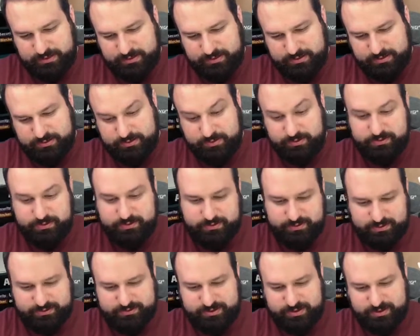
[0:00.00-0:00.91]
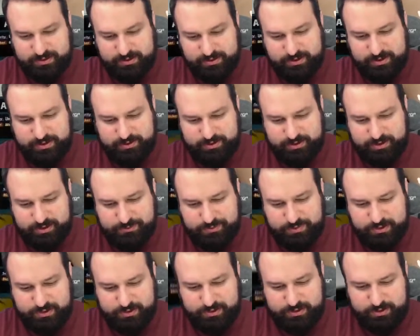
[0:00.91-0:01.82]
Oh, there's another
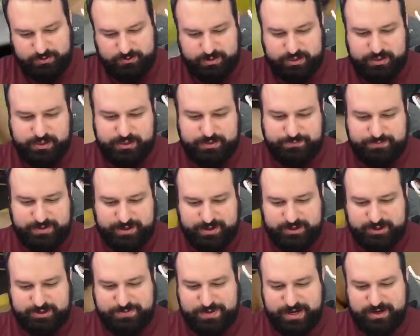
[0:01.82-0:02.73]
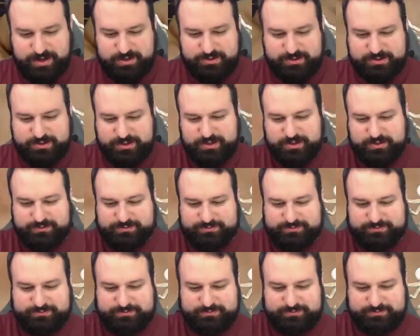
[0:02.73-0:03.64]
Cupid. Well, there's my alt art.
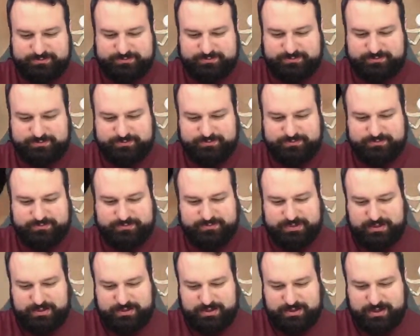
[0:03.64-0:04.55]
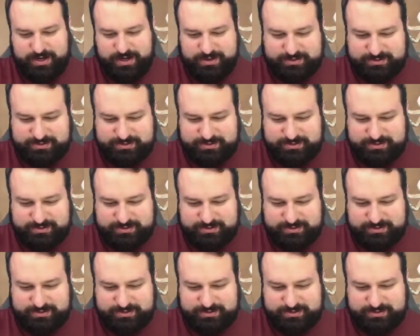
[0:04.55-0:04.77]
All right.